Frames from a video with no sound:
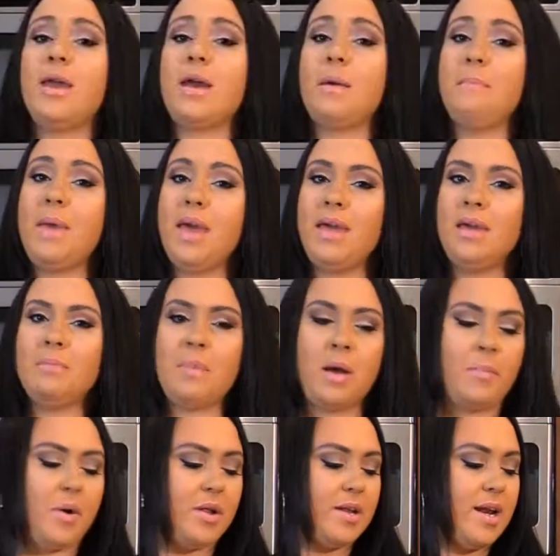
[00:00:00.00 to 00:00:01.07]
I'm making my
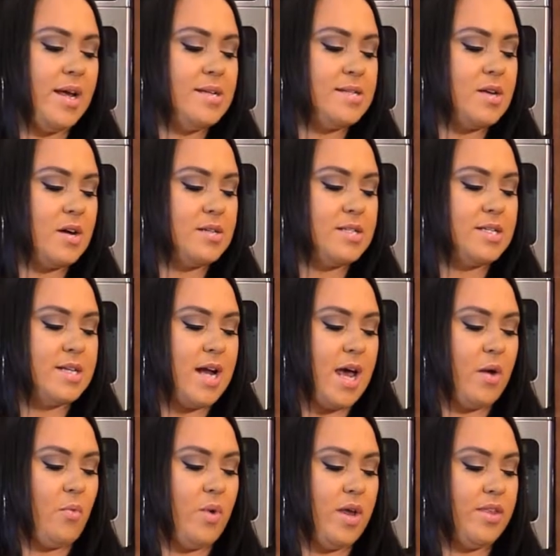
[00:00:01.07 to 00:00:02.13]
Bolognese sauce
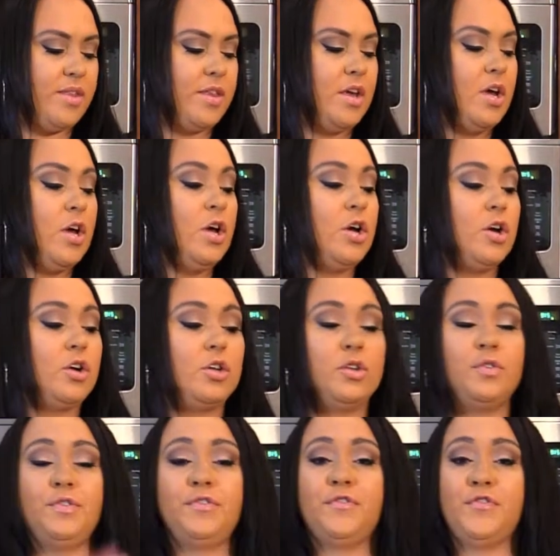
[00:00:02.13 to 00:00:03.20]
tonight with
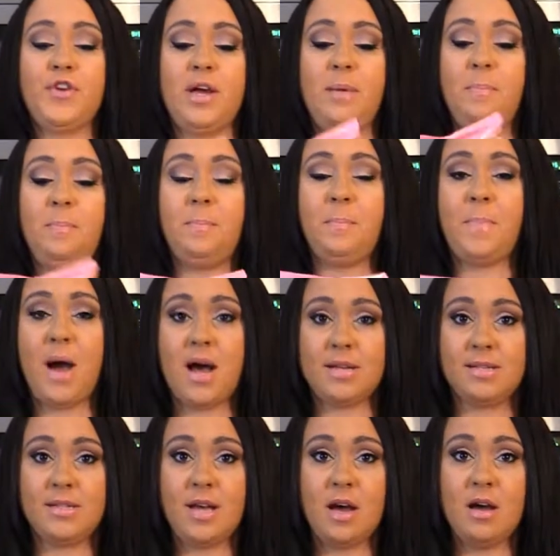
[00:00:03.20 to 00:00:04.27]
gluten-free
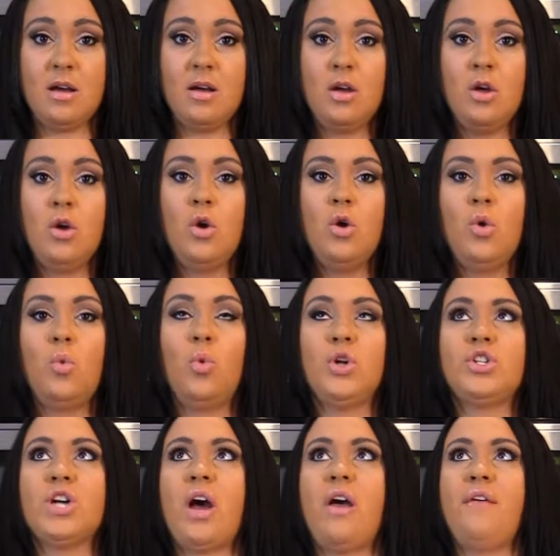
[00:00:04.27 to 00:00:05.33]
pasta,
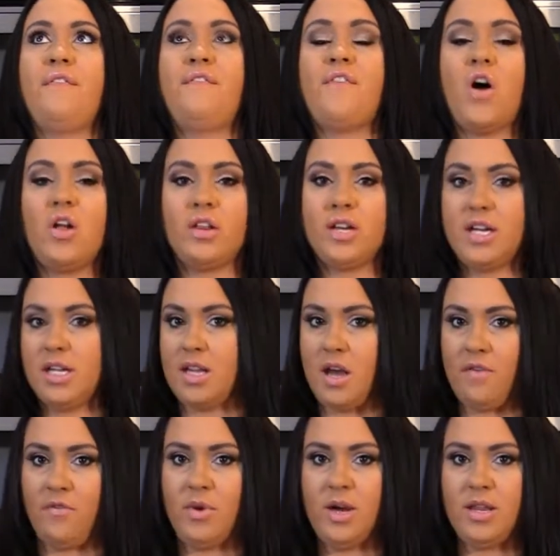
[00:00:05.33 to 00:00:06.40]
which I have fallen in
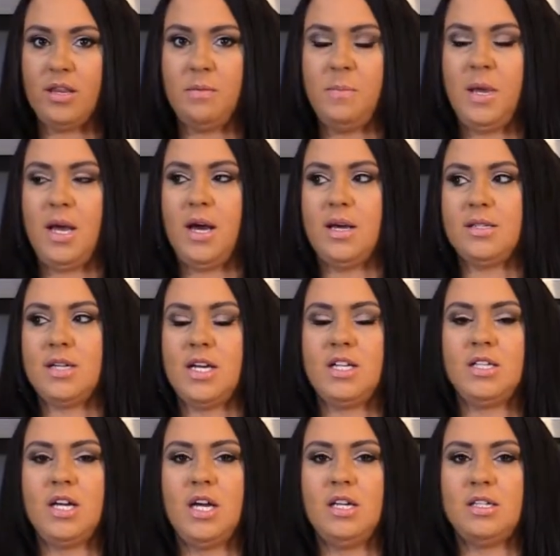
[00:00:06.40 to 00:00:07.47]
love with because it
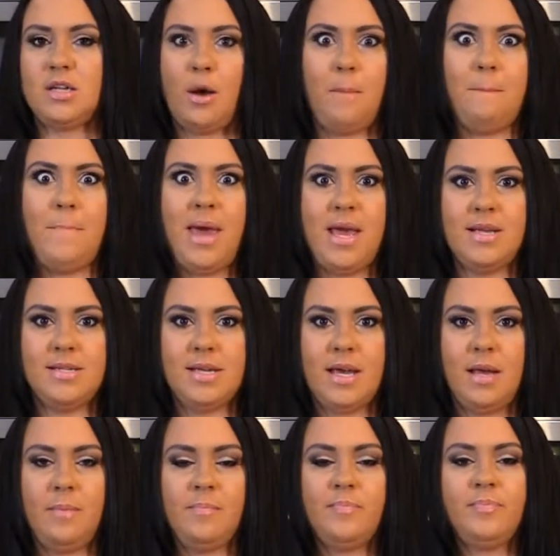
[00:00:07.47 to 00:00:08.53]
tastes
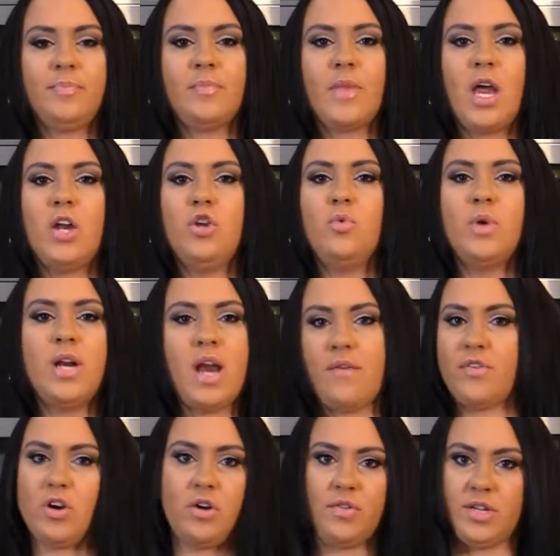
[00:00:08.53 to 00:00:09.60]
amazing and you would
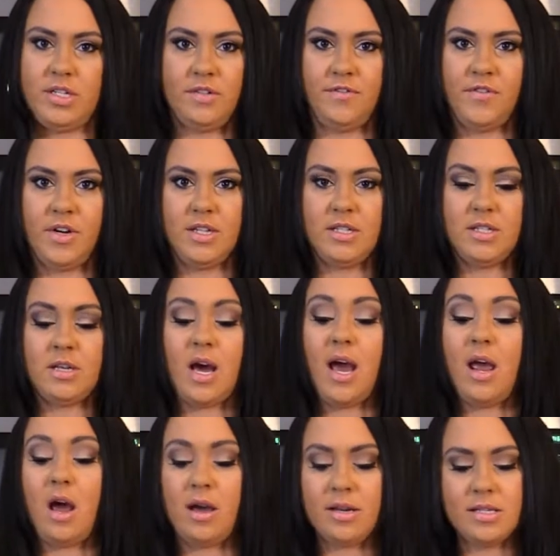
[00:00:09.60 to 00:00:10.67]
never know the difference.
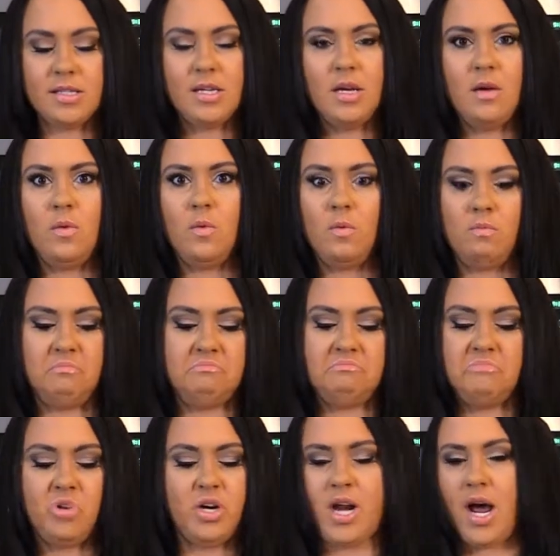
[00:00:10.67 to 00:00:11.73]
I honestly
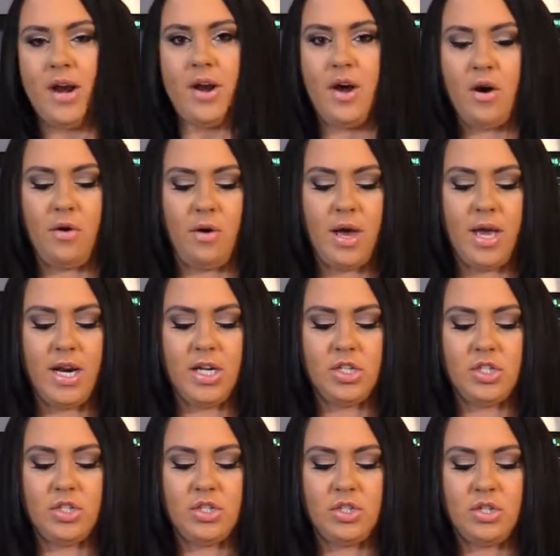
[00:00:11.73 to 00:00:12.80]
would not know, and
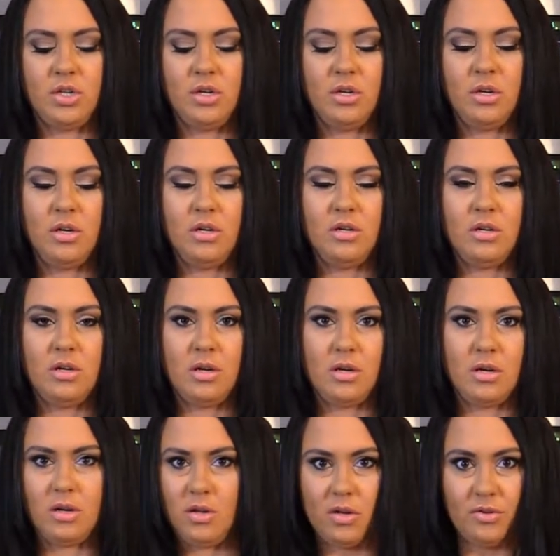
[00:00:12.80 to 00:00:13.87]
it's
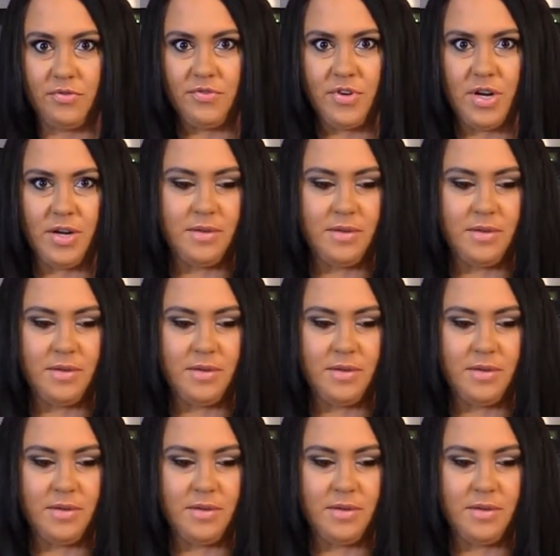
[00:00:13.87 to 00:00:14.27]
gluten-free,